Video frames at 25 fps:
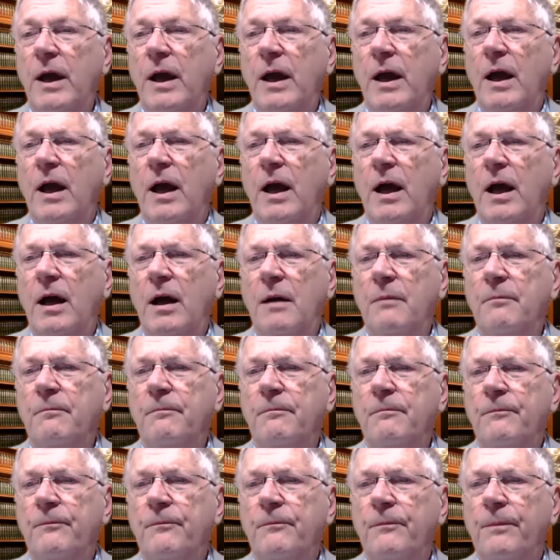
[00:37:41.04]
Um,
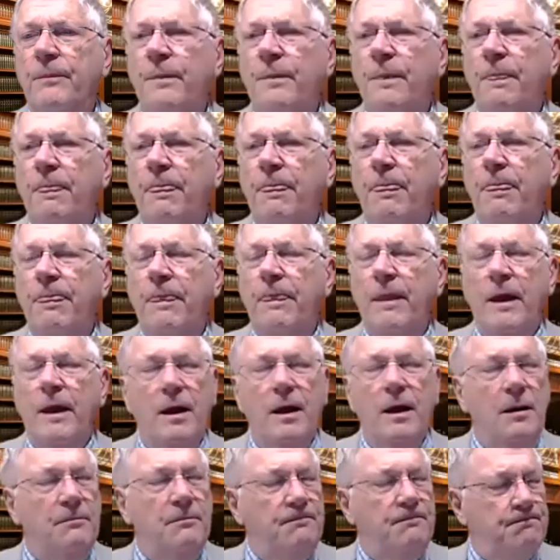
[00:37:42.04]
so
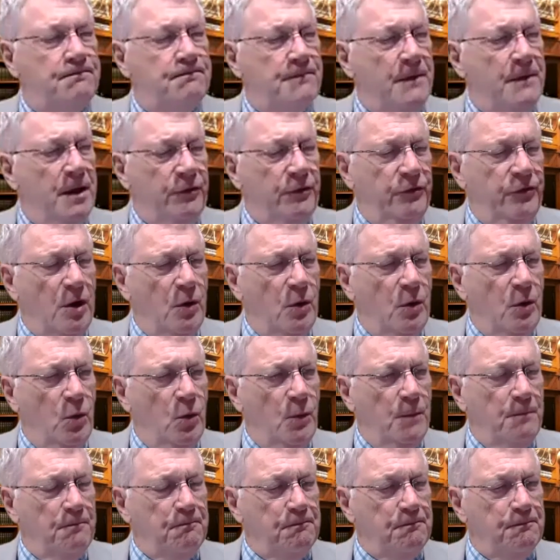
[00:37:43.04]
that
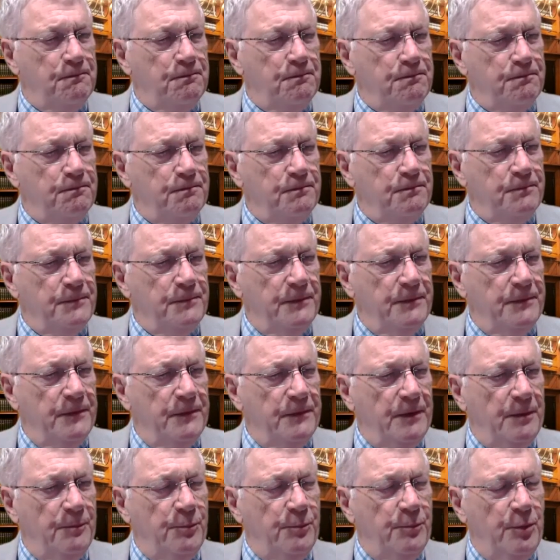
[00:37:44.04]
brought up a
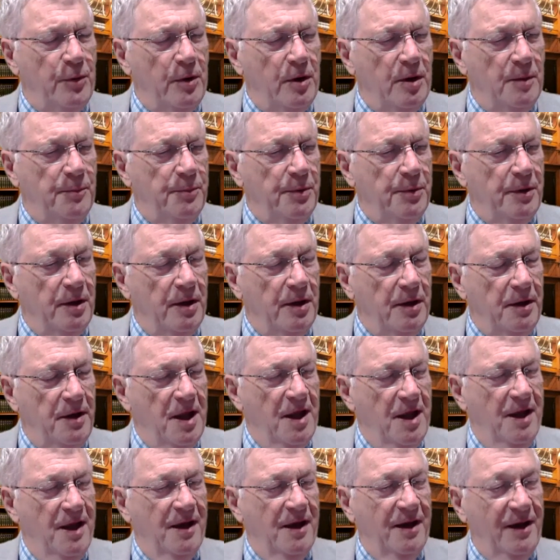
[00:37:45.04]
couple other thoughts.
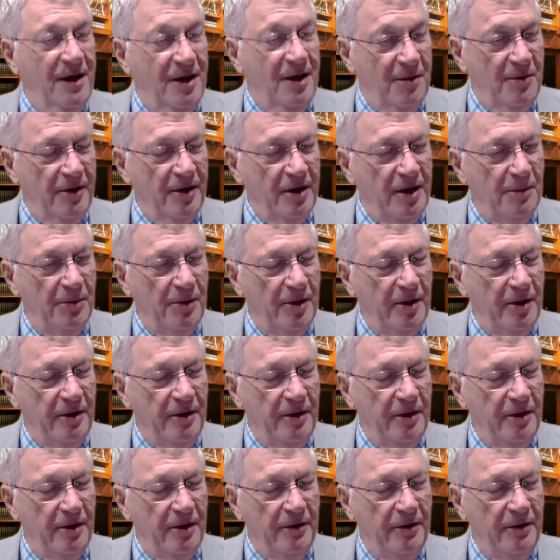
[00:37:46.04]
So I teach
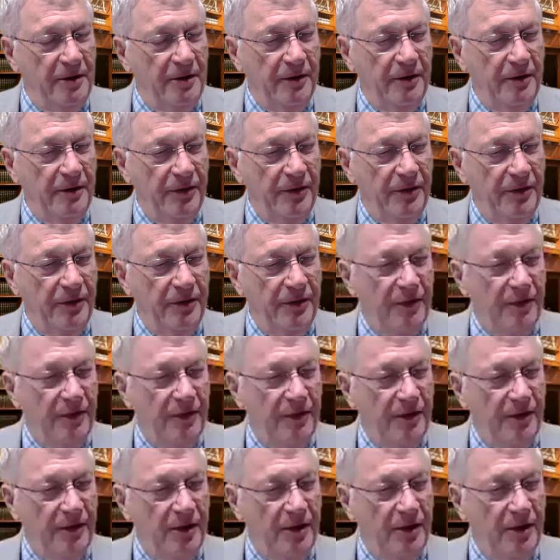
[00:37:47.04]
nonprofits that
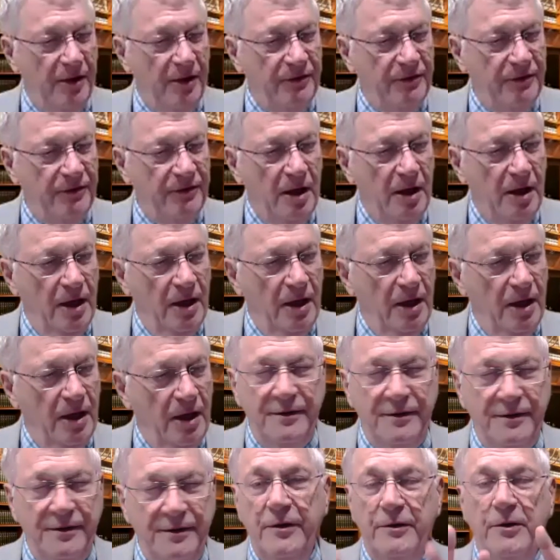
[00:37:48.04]
they're
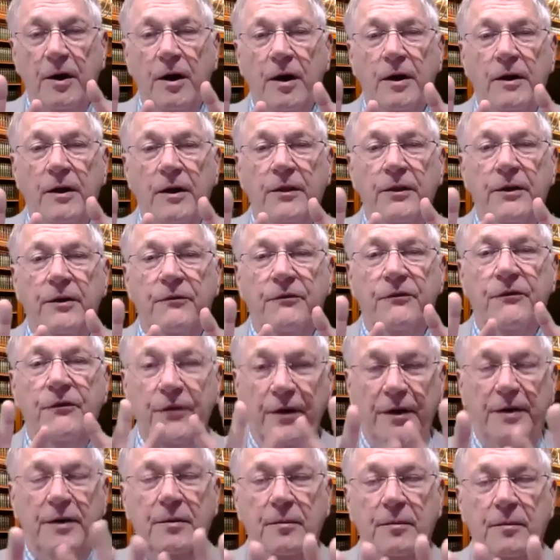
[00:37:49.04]
fundamental eight
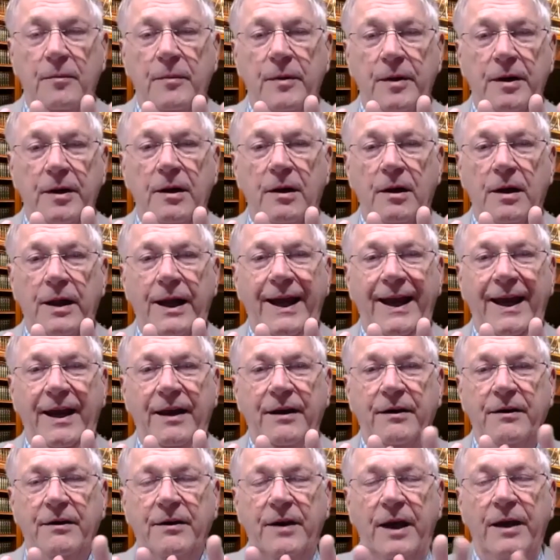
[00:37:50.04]
streams of revenue.
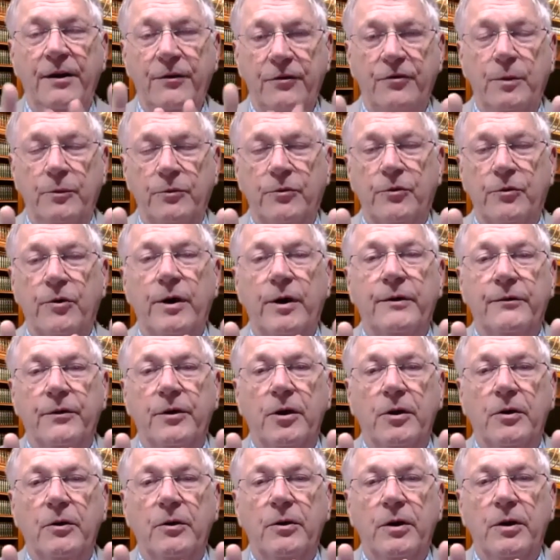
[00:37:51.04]
So like
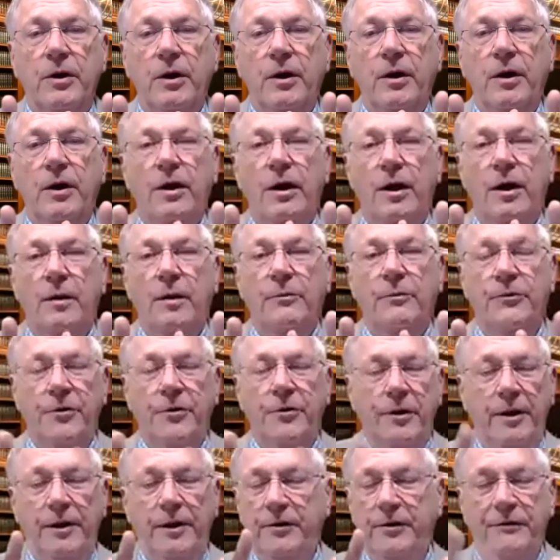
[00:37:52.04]
you have donations and
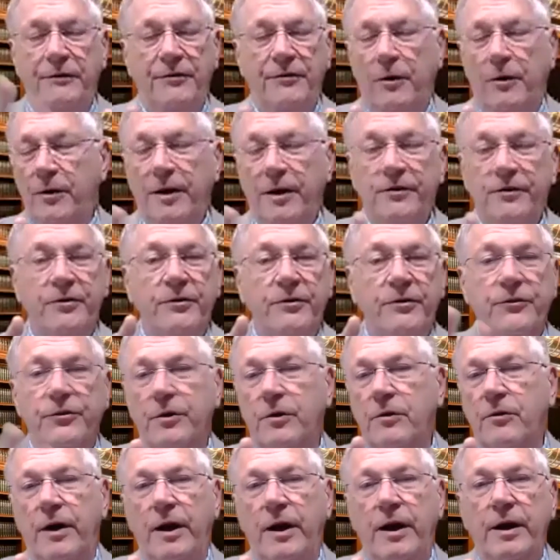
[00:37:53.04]
grants and
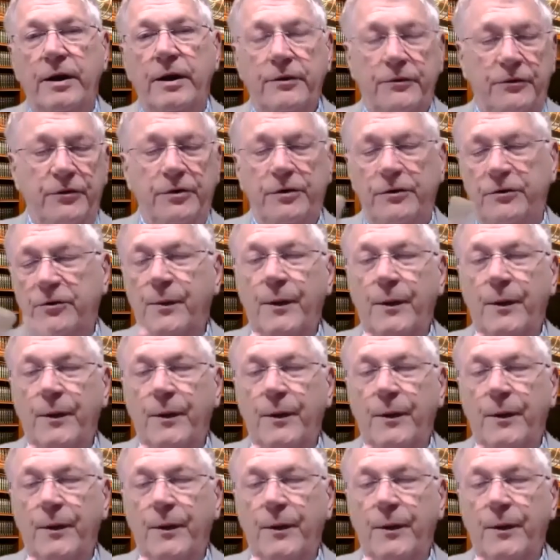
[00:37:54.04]
sponsorships and